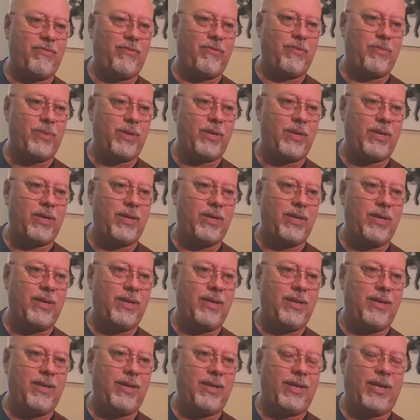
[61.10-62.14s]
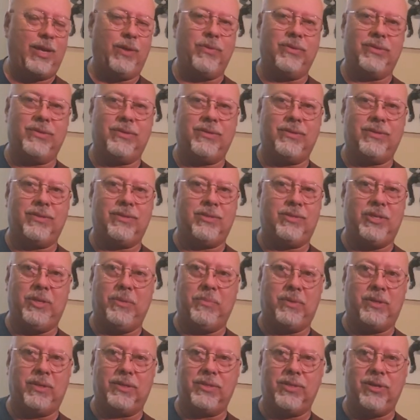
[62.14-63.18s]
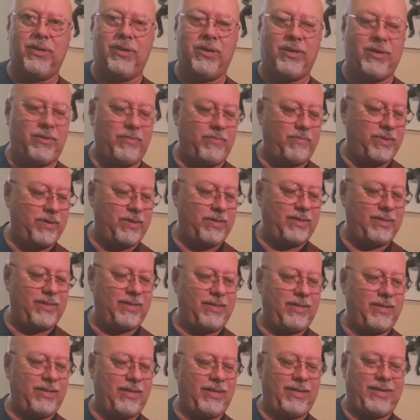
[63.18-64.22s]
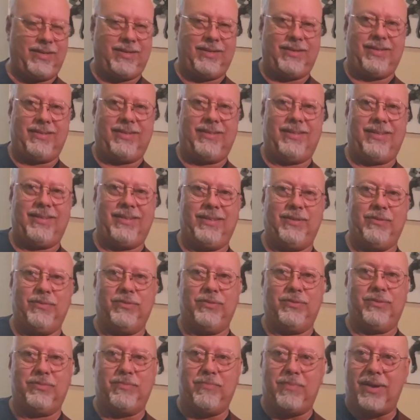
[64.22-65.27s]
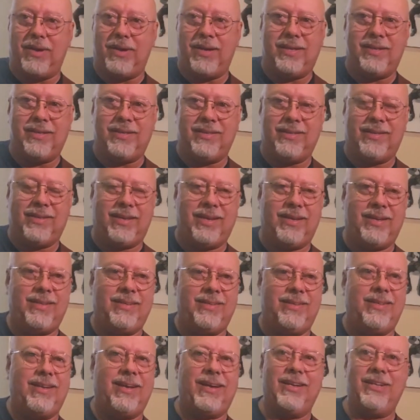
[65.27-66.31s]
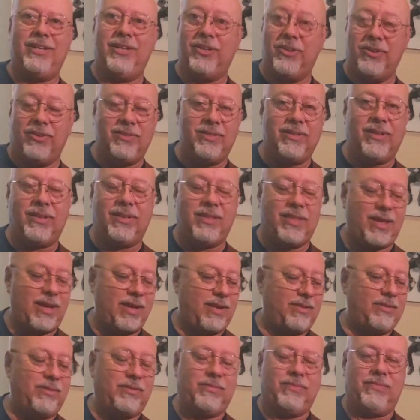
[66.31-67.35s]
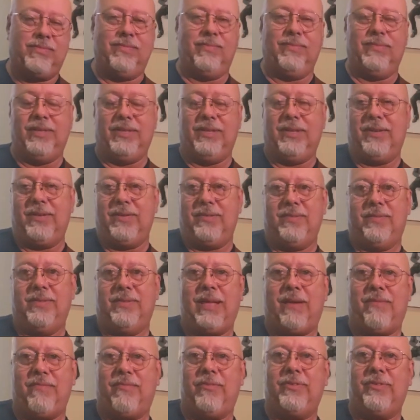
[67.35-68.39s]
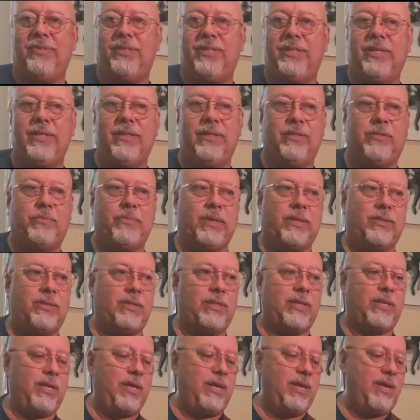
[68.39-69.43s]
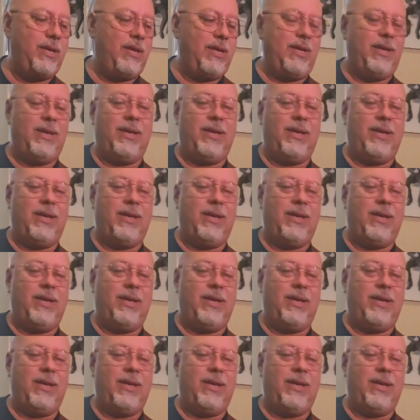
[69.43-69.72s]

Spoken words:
that for me. It was a cheap guitar, but it was mine, and I learned on that that first year especially.